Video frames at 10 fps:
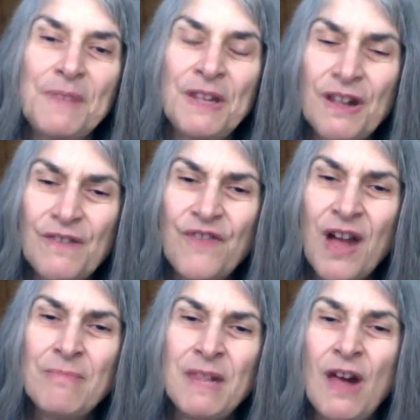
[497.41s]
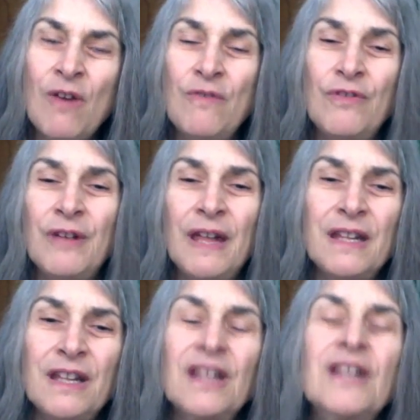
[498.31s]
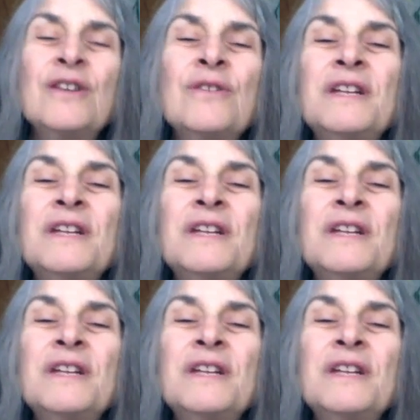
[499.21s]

You can find me over at your